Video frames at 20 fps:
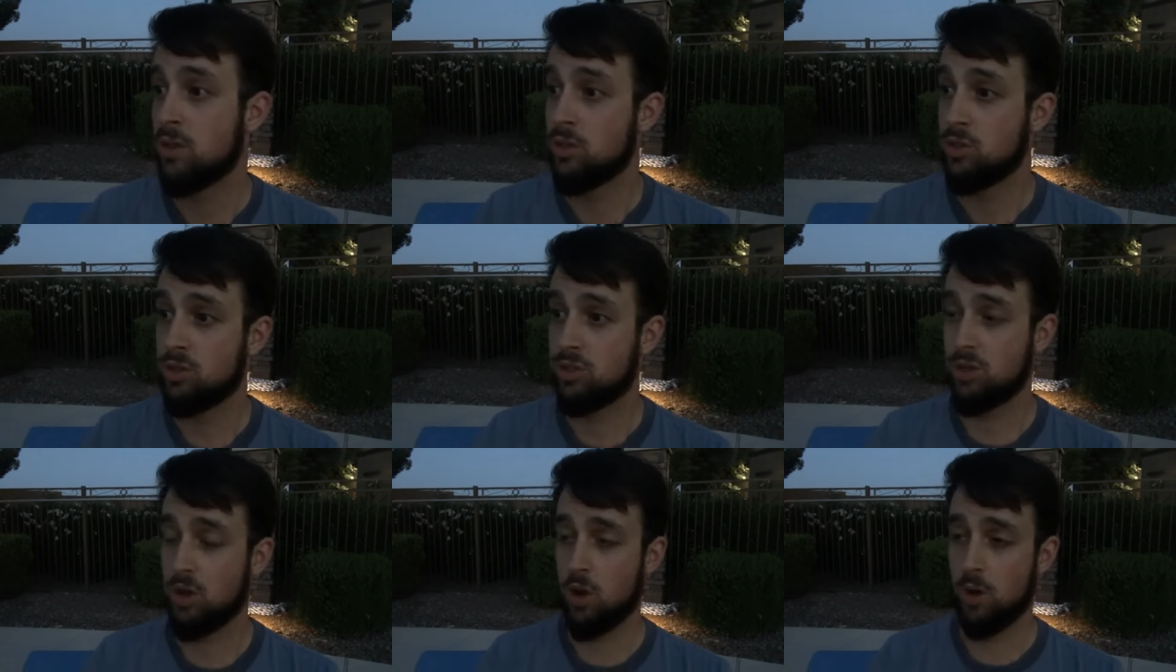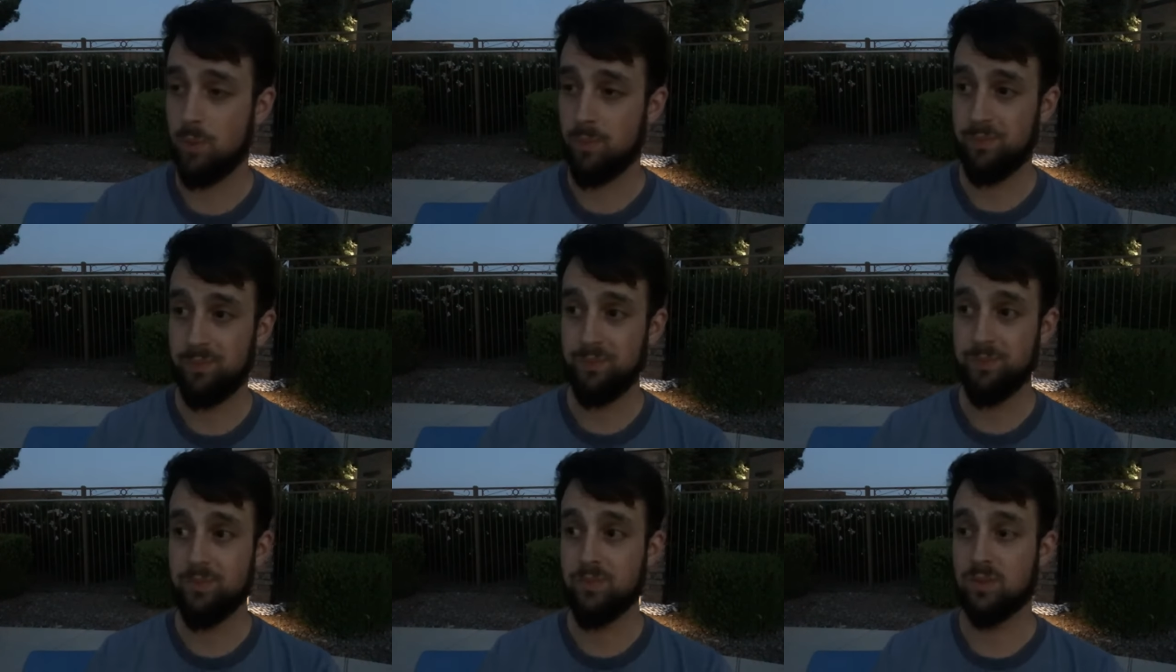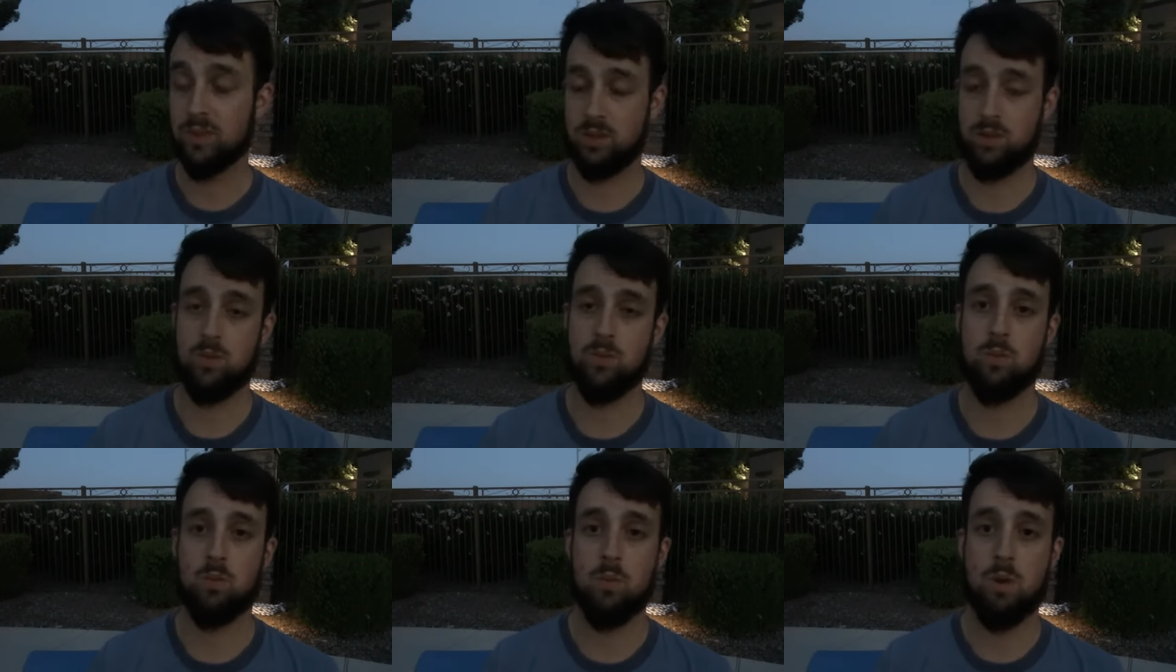So,
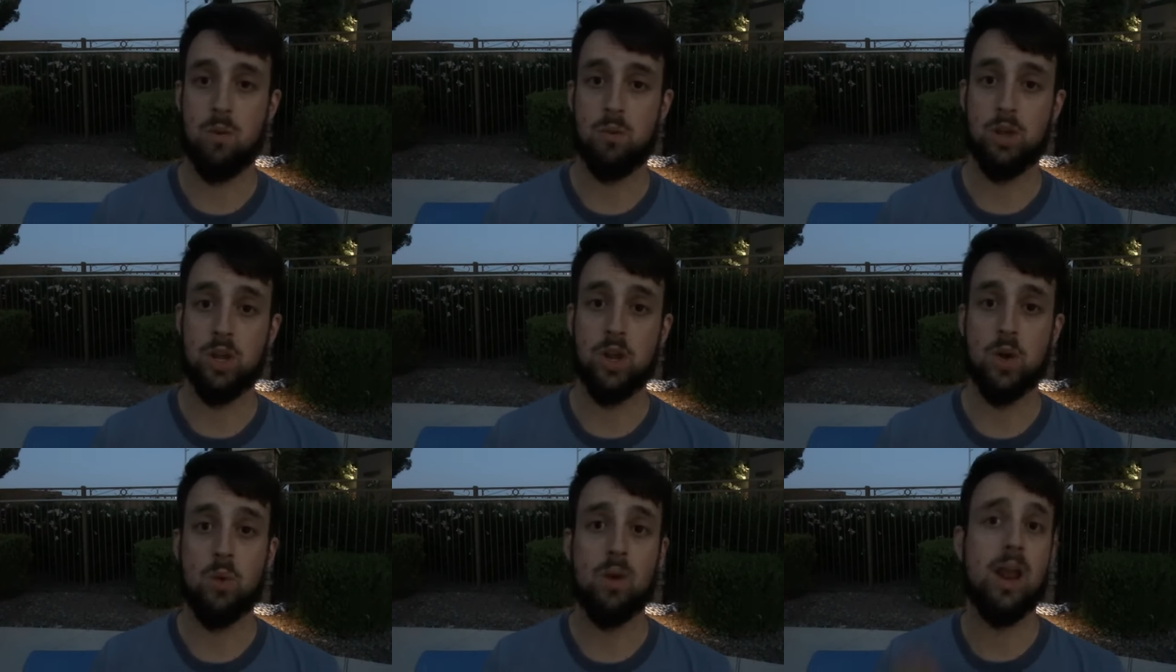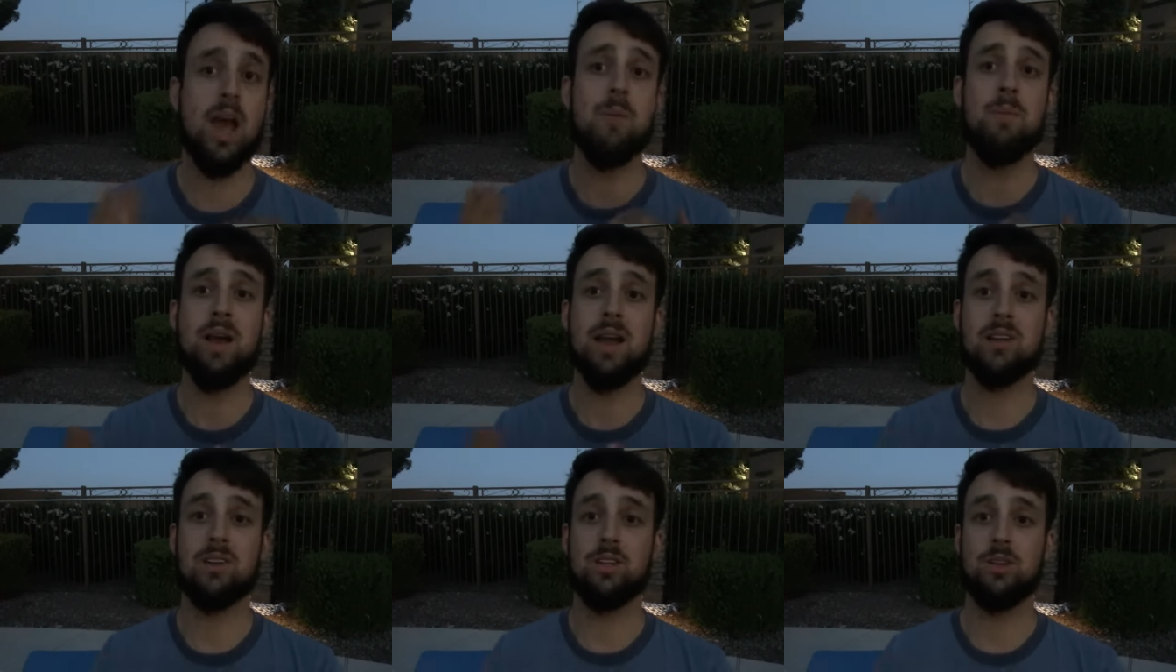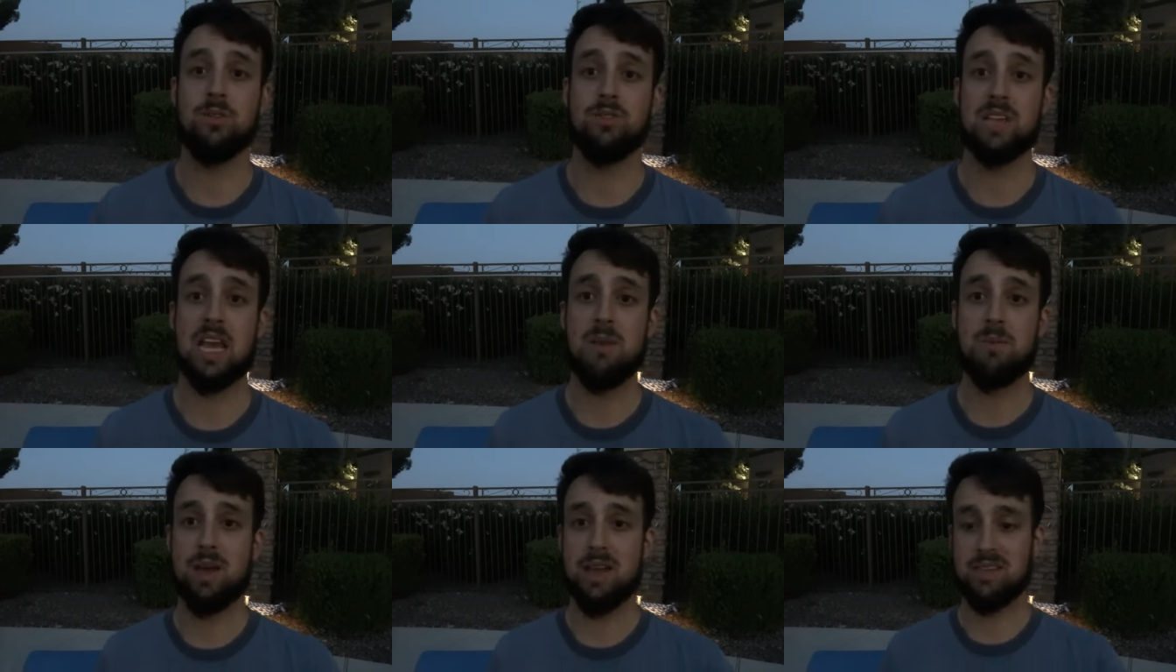you know, what I might do is
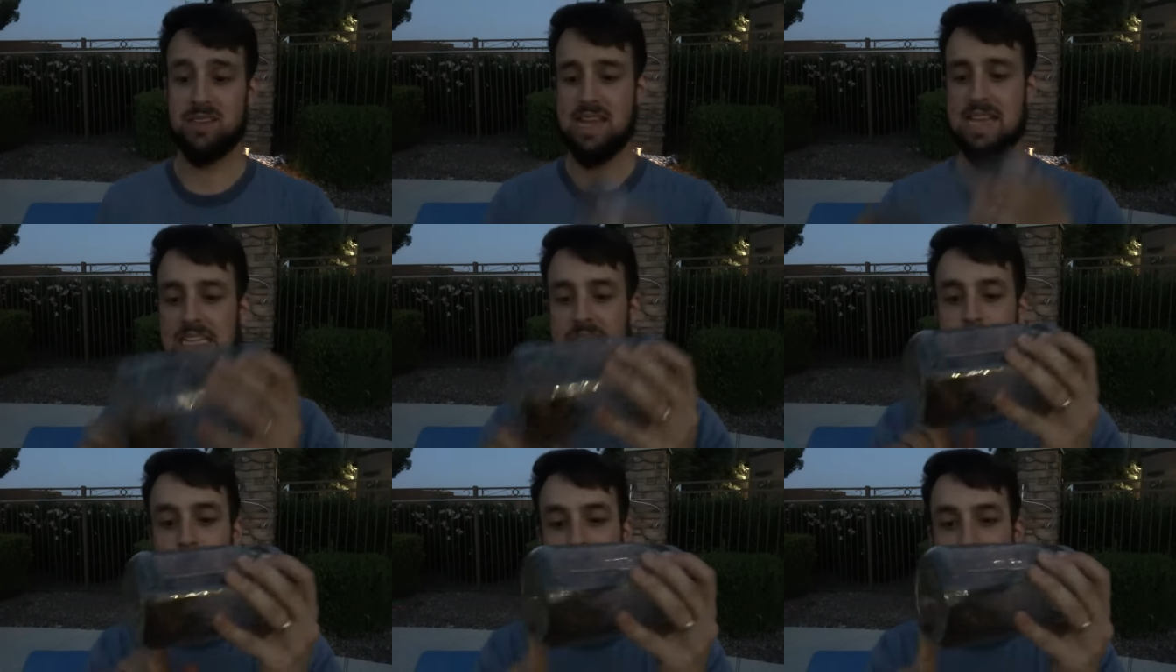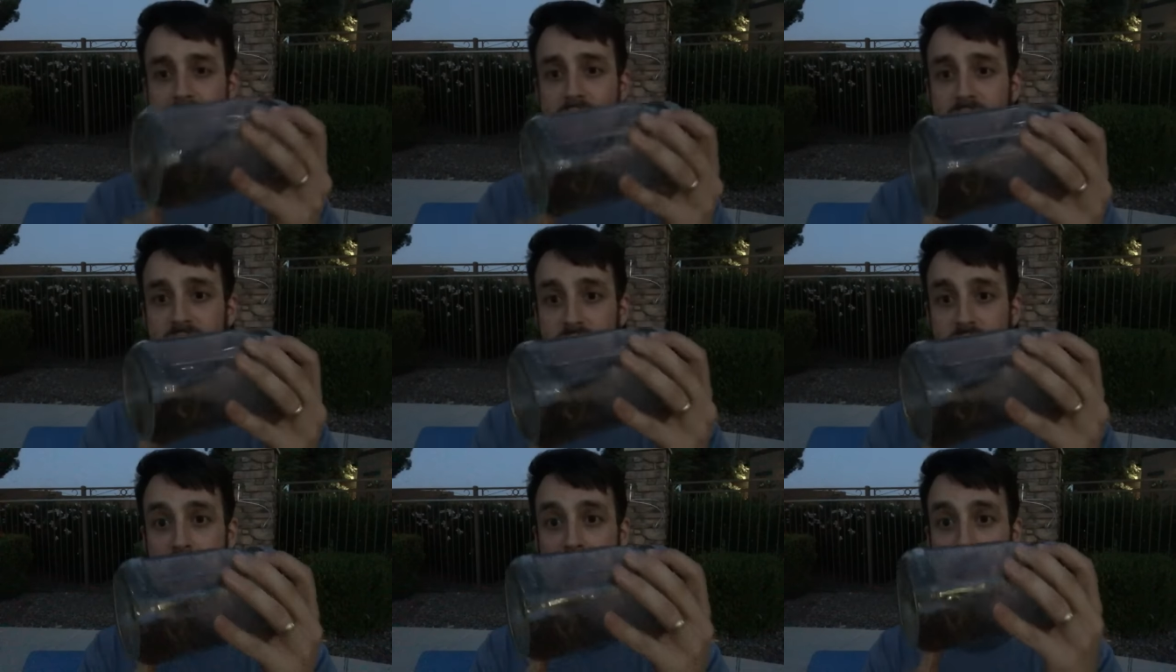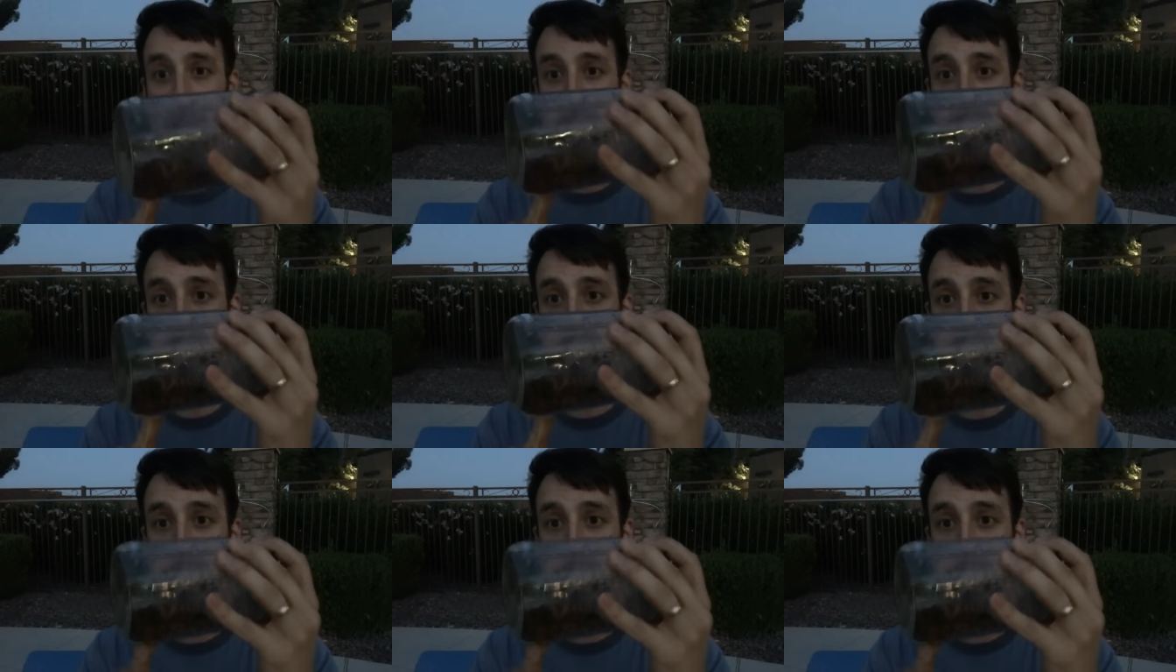I might take some of this stuff,